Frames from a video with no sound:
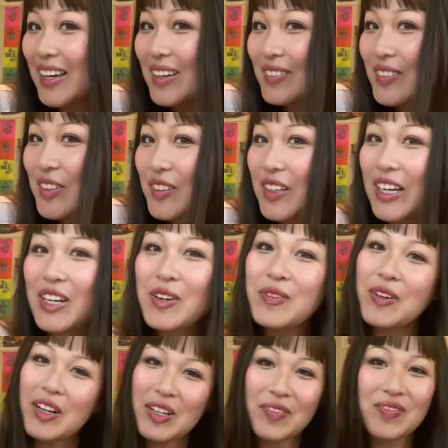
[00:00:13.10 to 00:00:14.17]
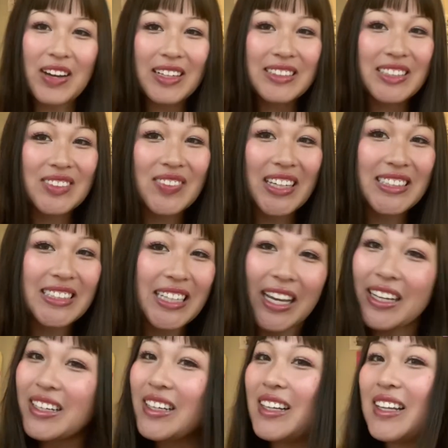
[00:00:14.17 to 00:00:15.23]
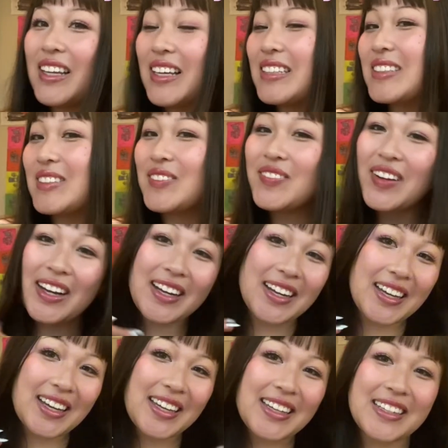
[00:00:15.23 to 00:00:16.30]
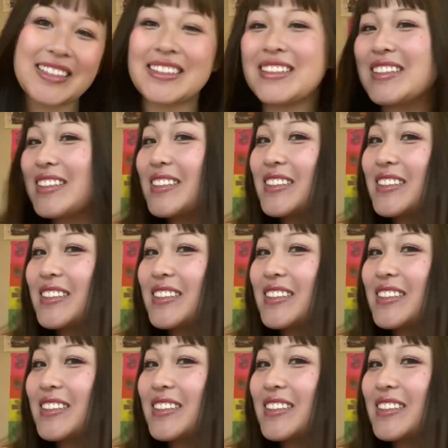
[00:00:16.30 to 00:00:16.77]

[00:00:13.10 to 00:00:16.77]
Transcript: everyone, welcome back to my channel. It's fun. I